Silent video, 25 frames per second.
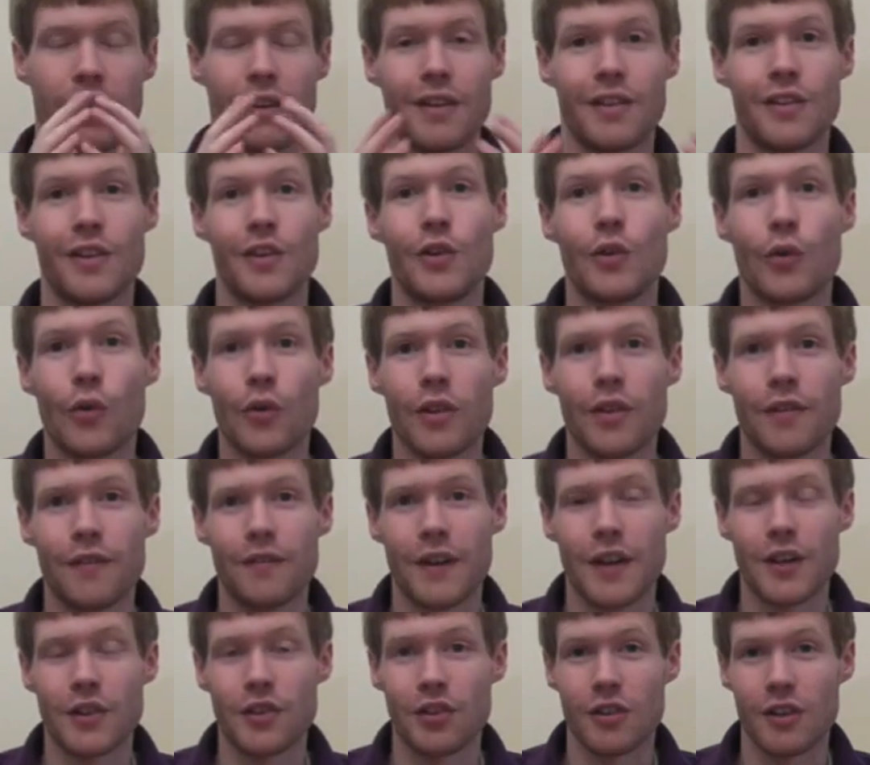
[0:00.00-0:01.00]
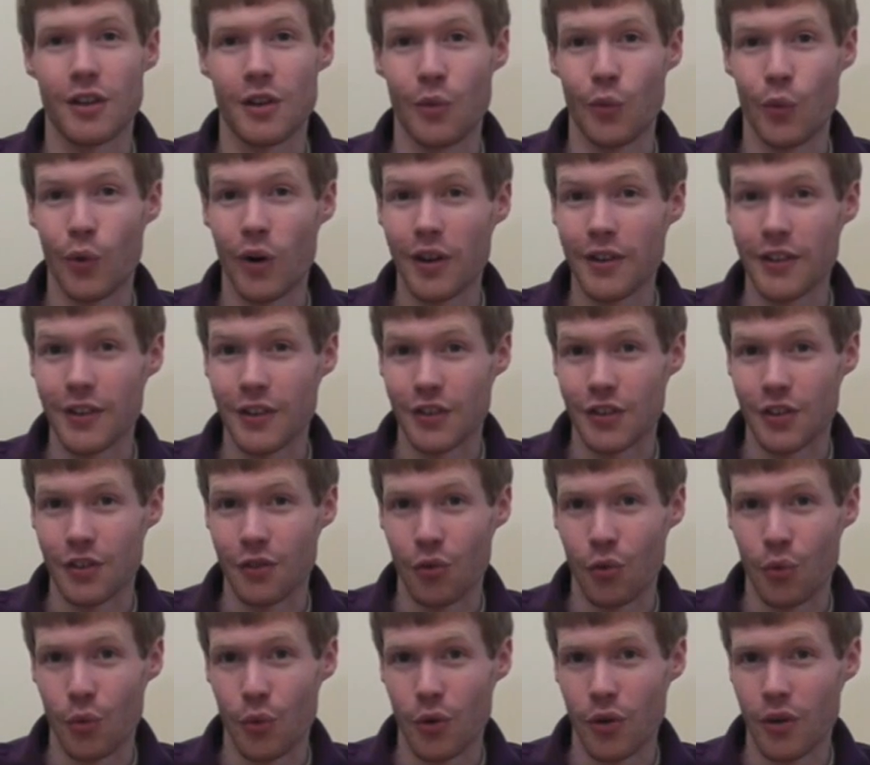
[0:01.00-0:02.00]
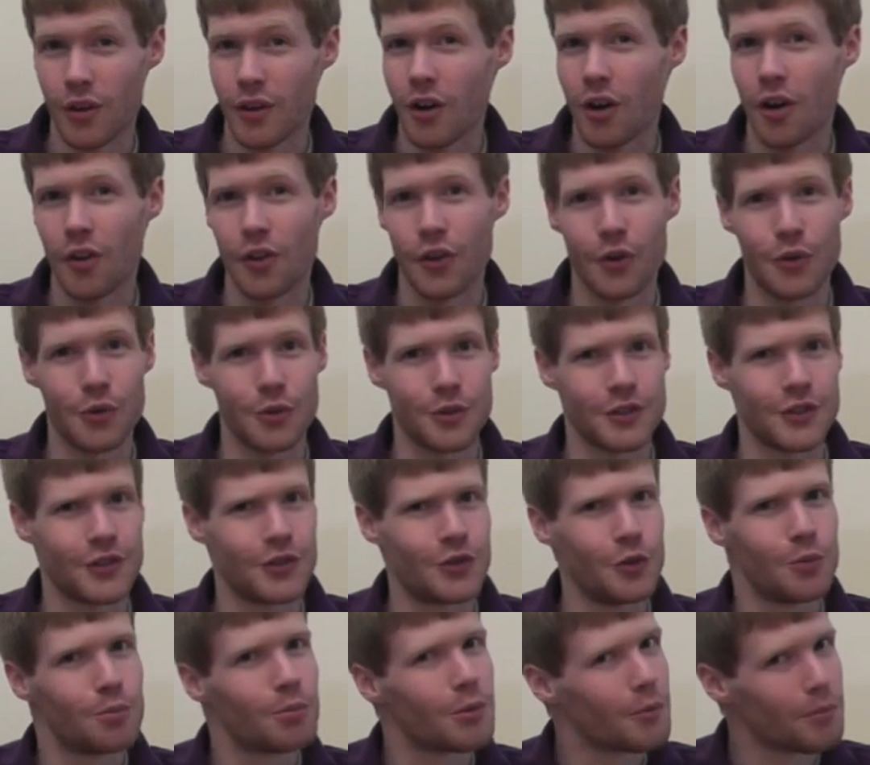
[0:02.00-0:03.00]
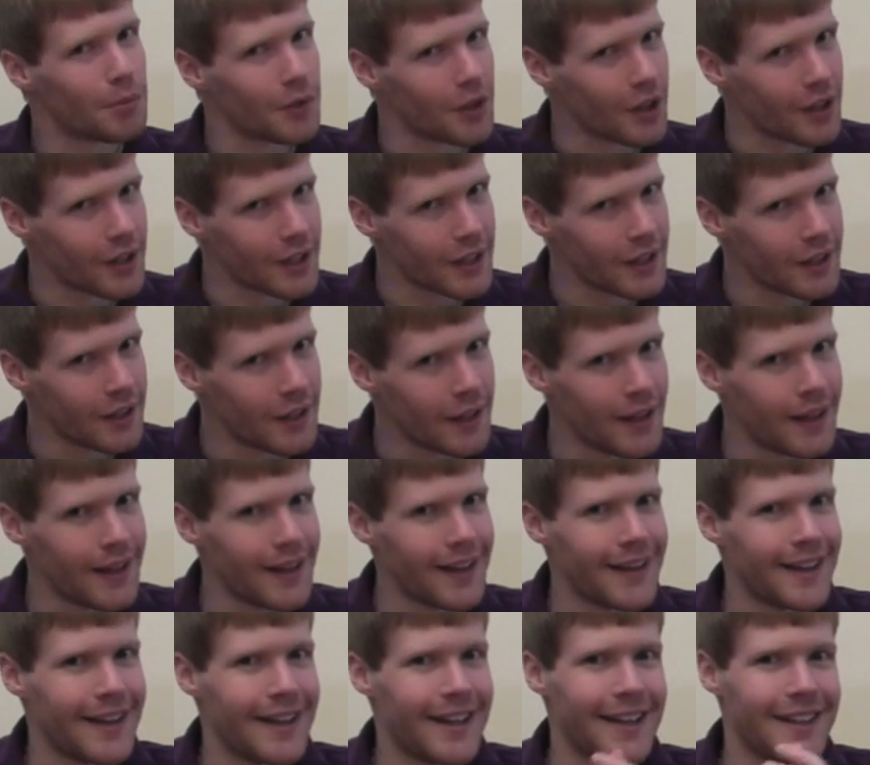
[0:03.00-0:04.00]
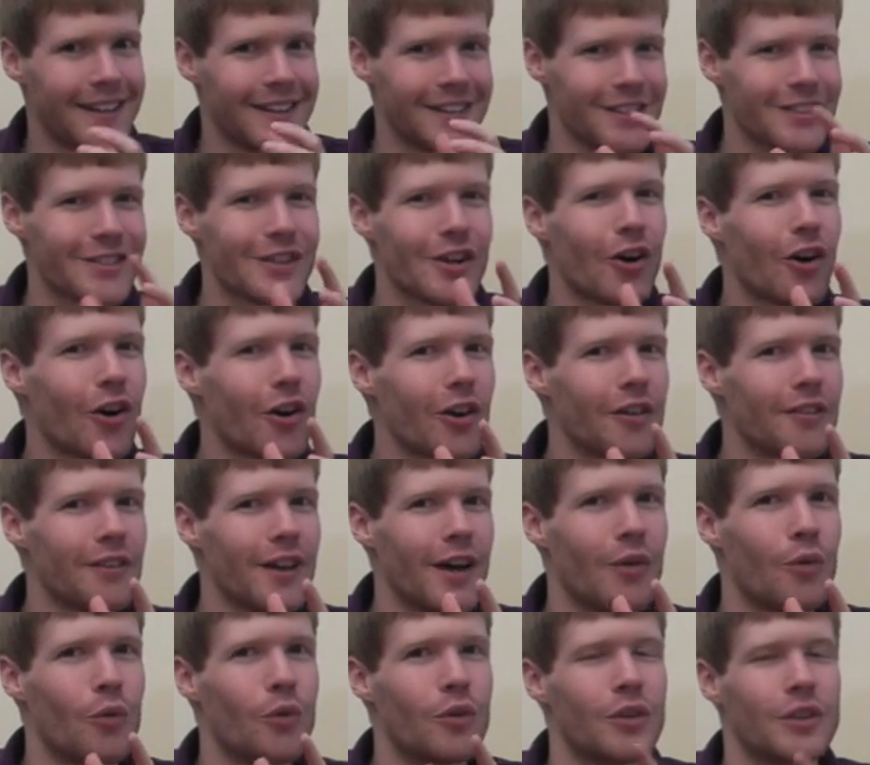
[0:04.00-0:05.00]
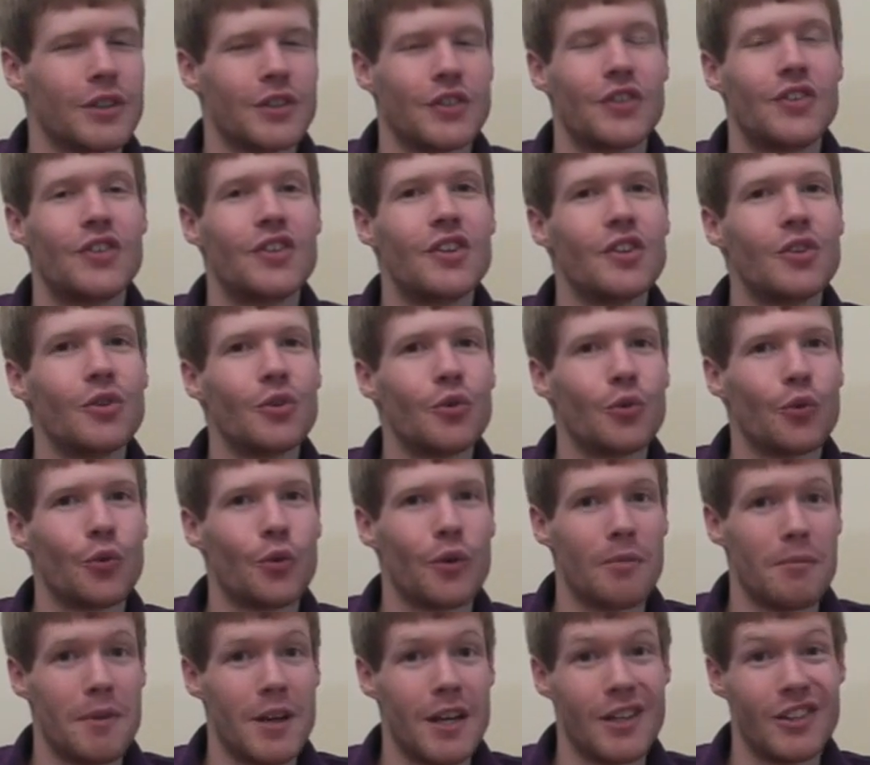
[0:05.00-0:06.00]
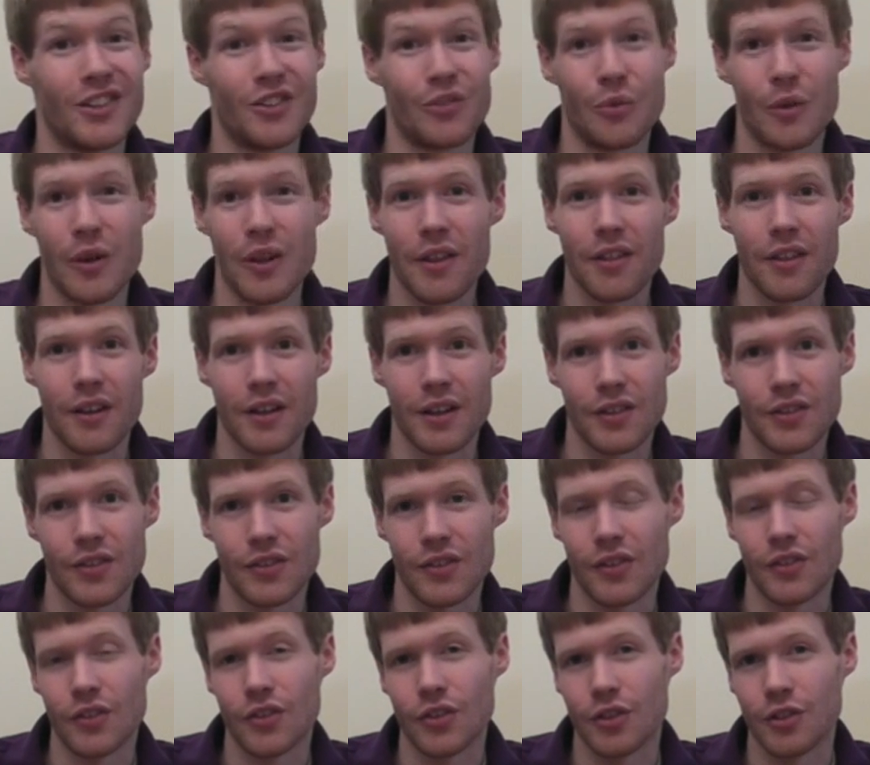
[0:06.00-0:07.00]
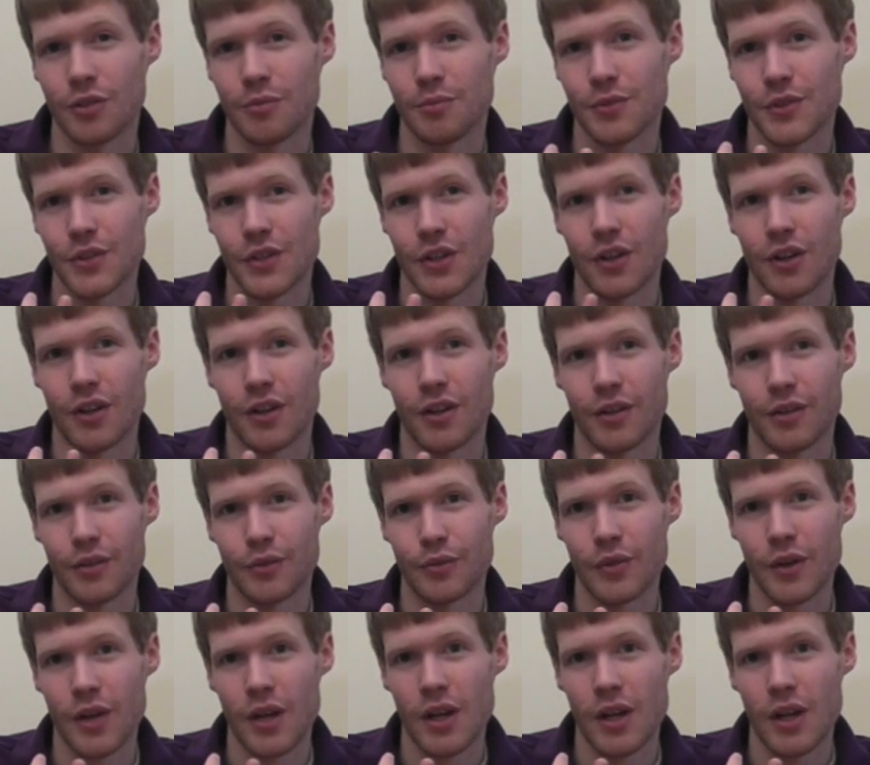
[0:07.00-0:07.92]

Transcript: The North eventually won the Civil War, although it was super bloody, and the scar of that war still remains with us in terms of